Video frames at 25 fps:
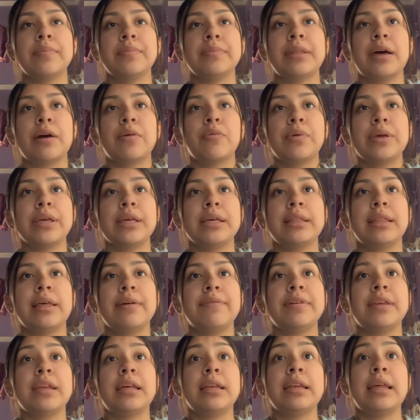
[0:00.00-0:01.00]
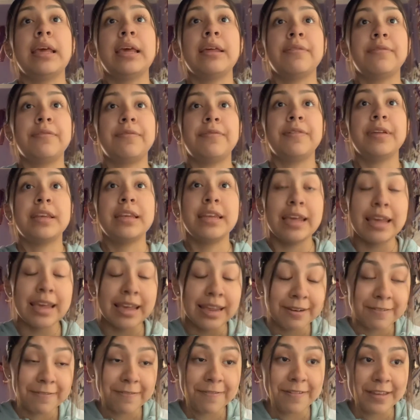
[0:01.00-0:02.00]
that we live in an
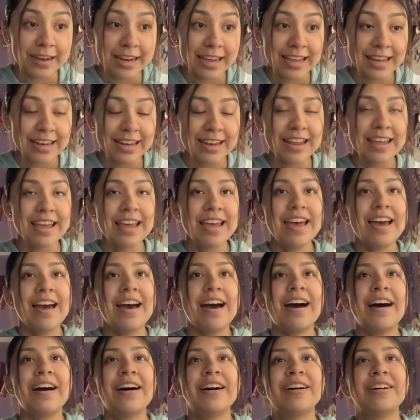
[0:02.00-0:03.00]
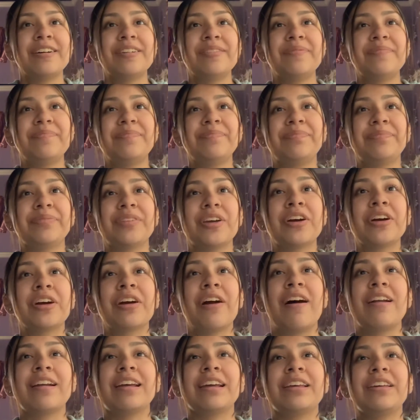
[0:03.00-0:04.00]
infinite
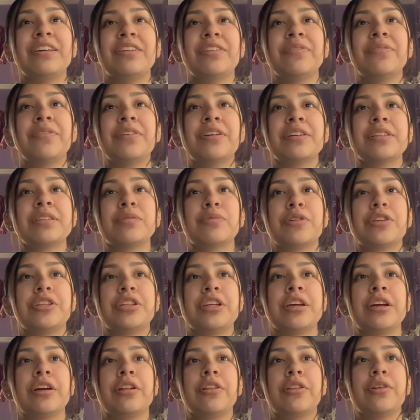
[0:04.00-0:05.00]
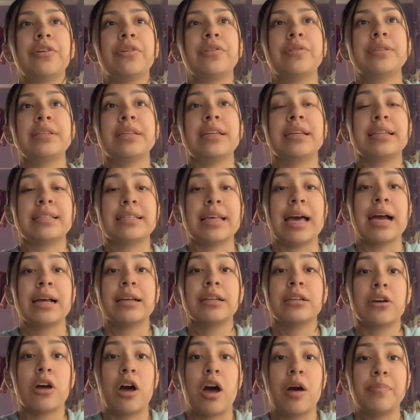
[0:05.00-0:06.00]
ergodic universe, which includes an
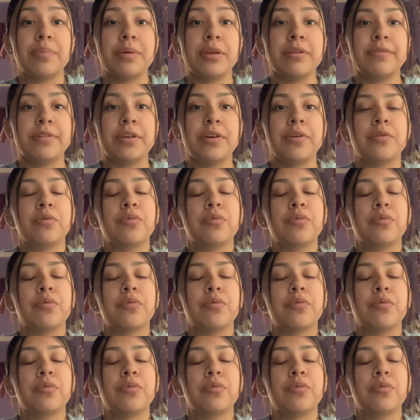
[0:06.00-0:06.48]
exact copy of you.